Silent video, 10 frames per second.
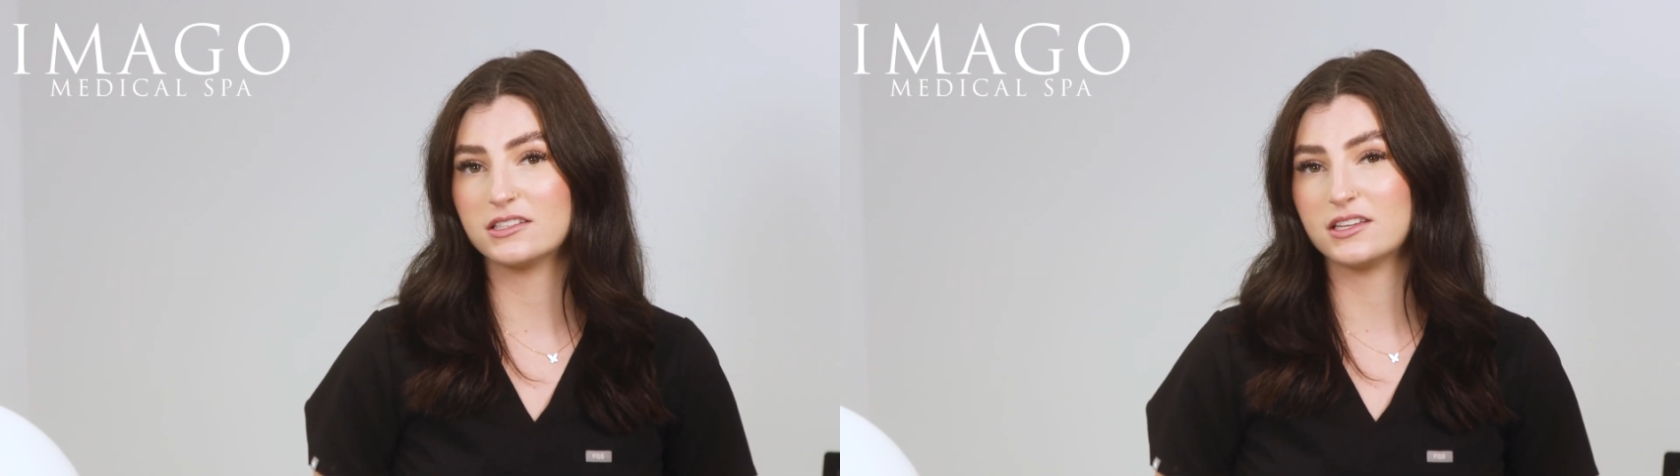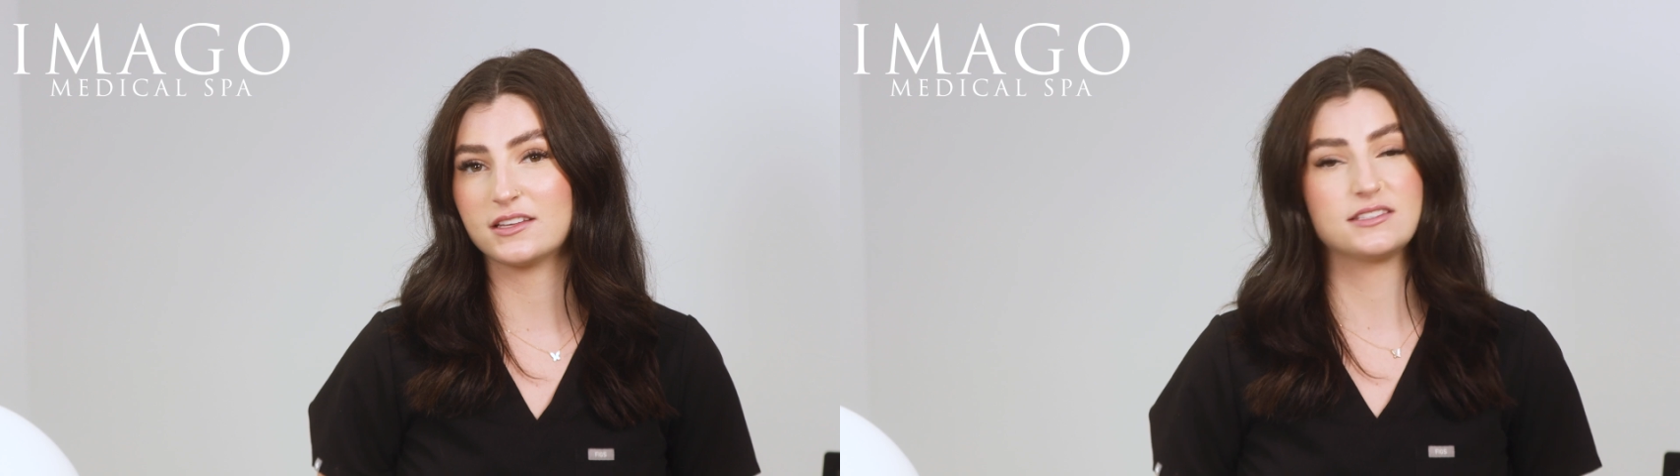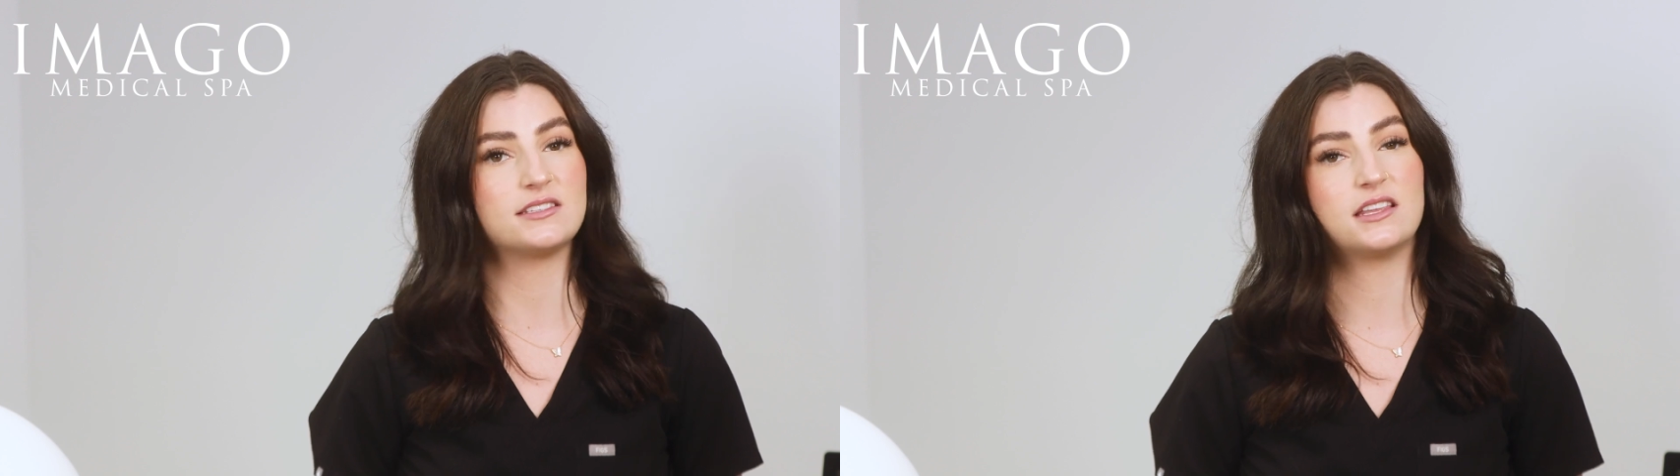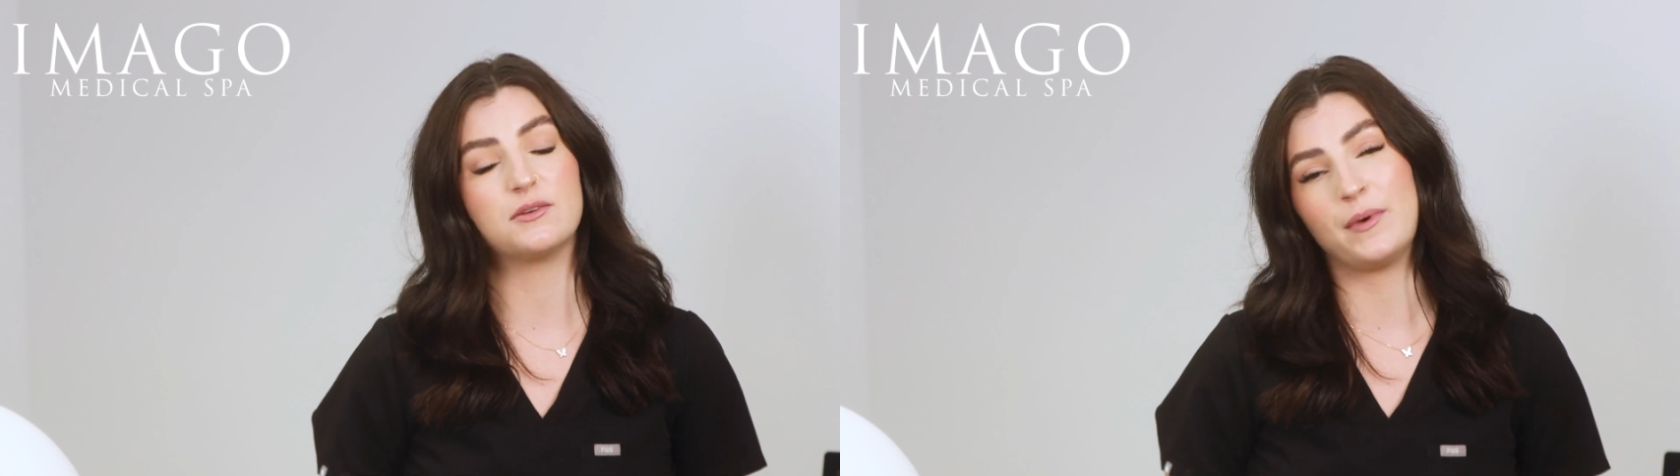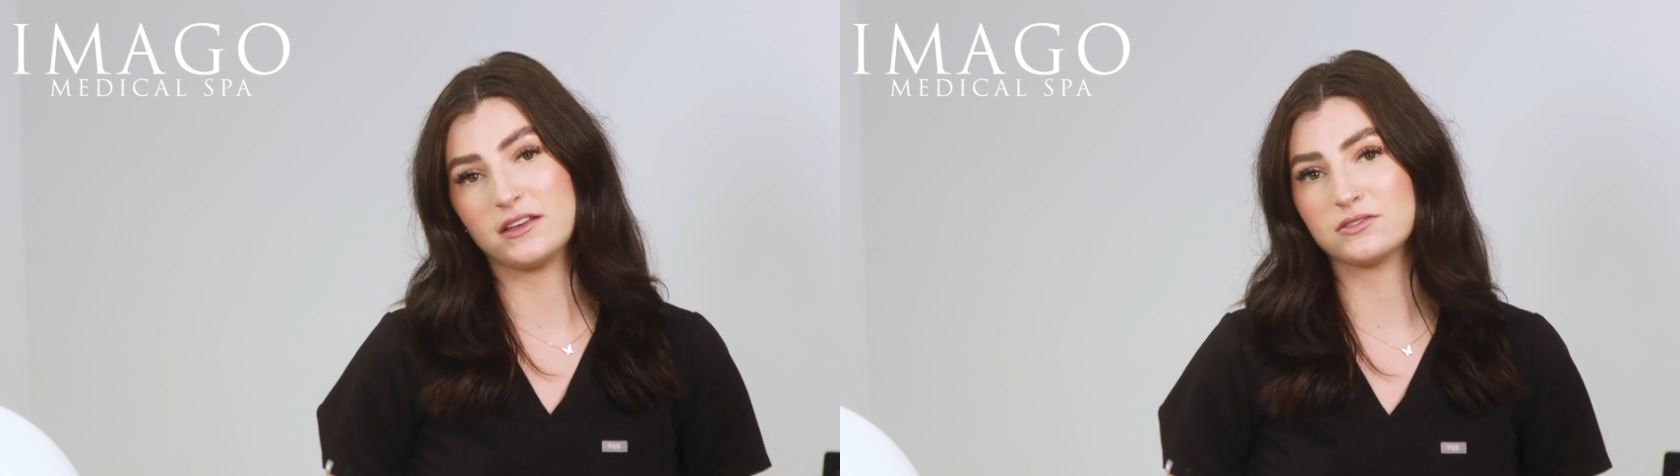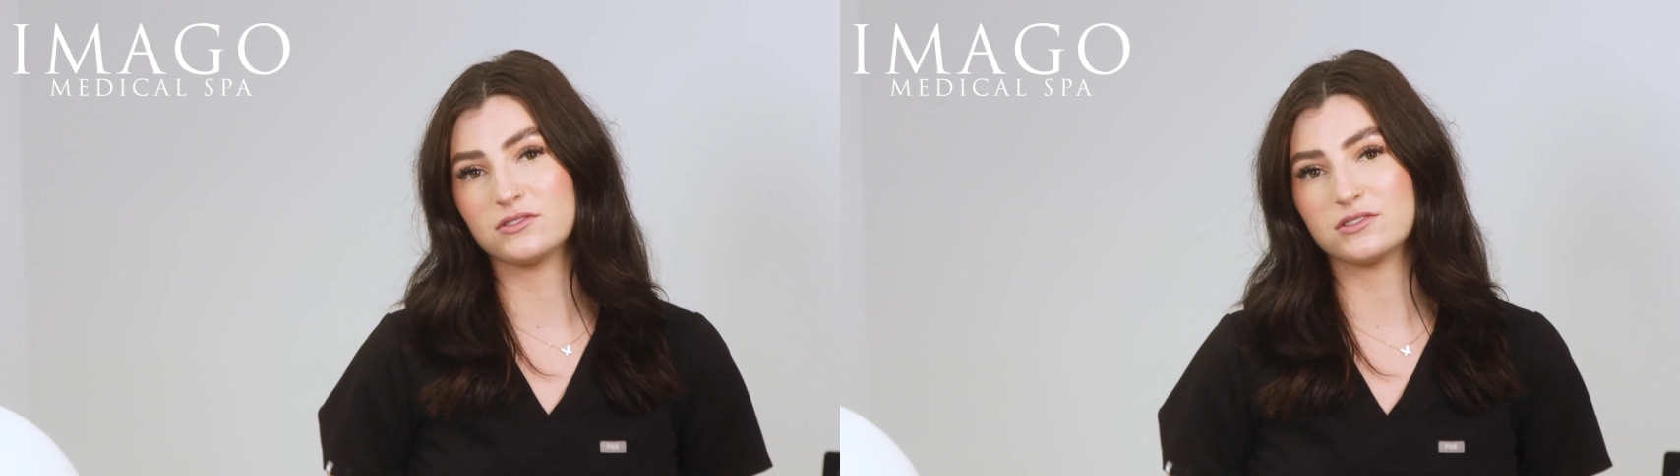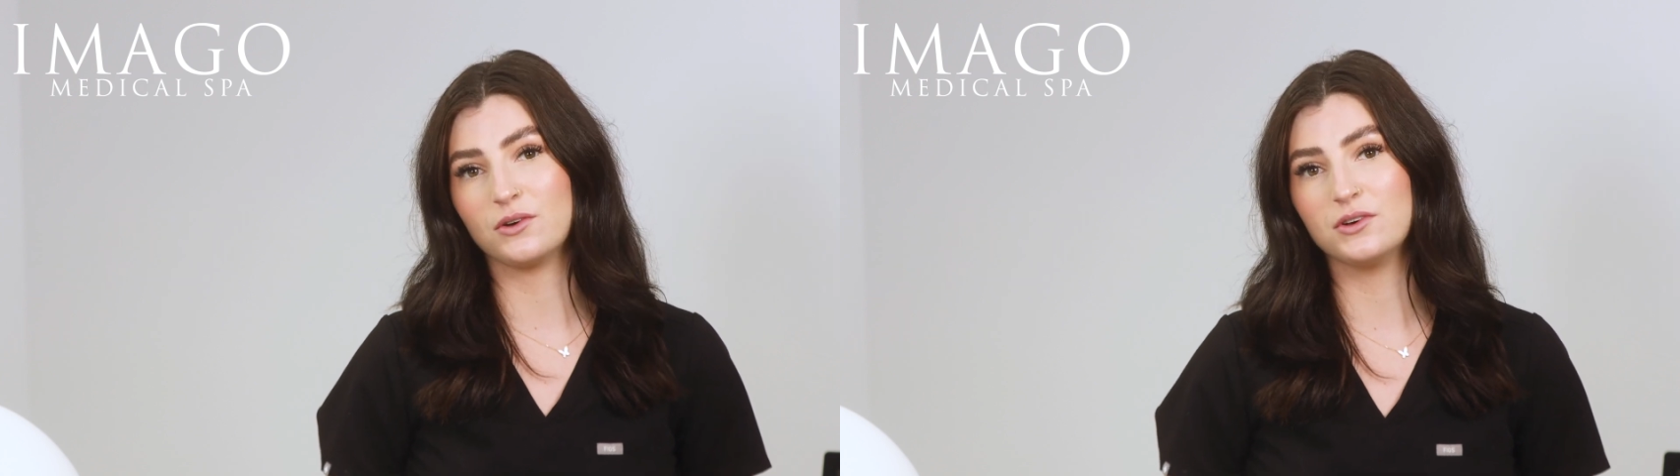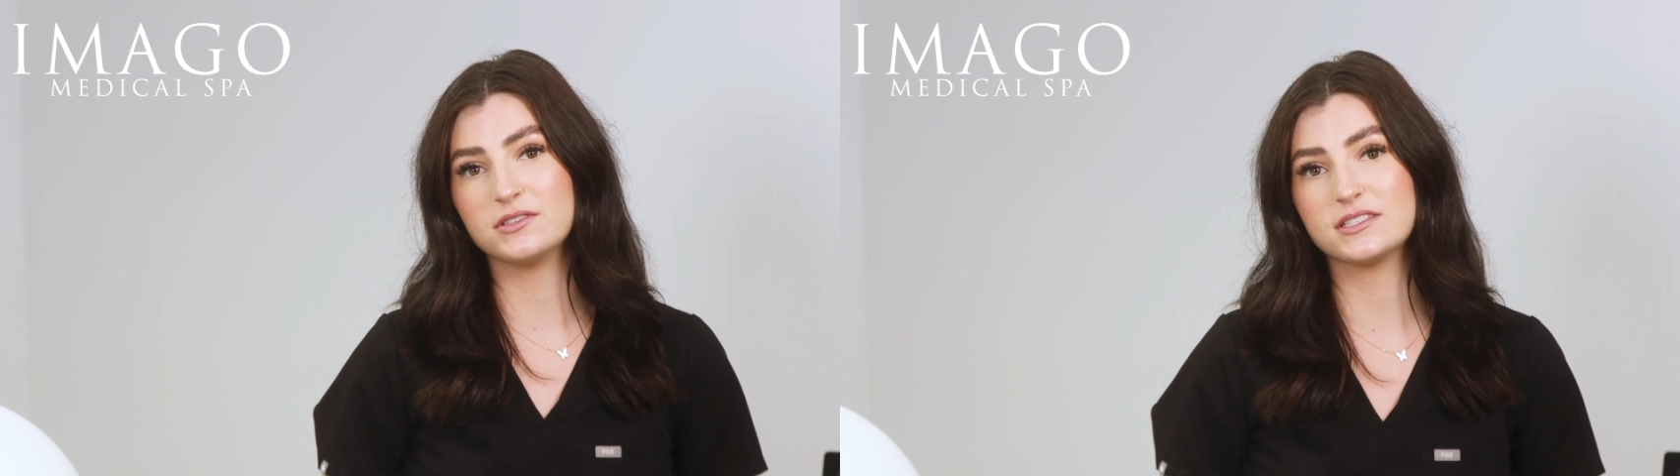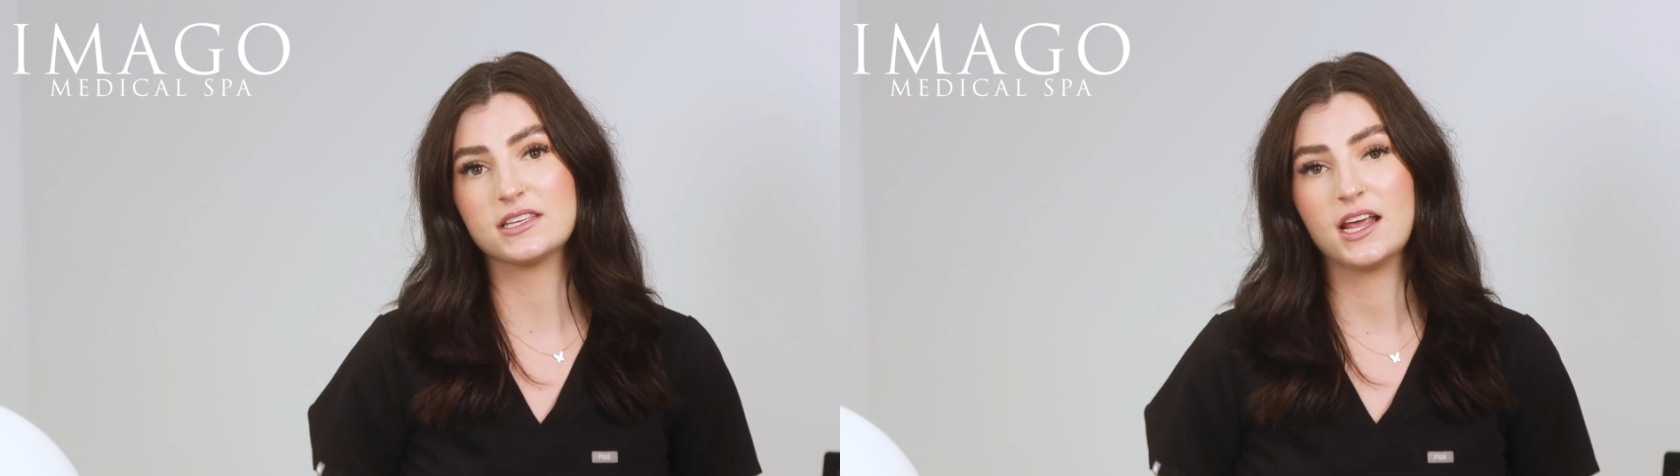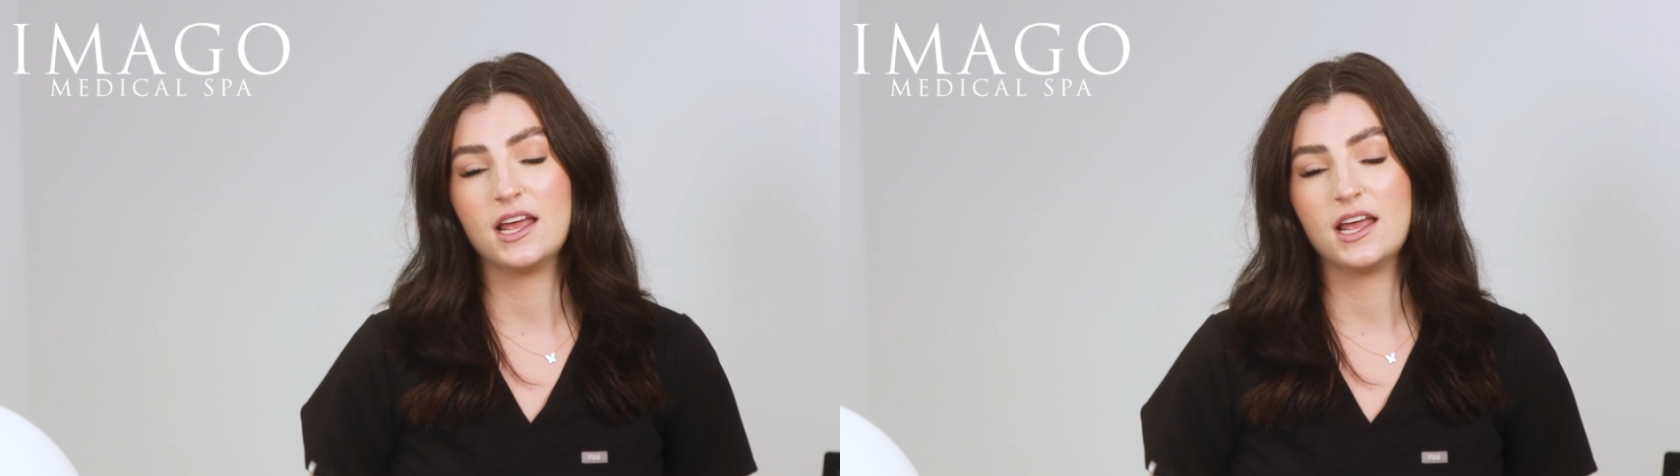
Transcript: to see the best results.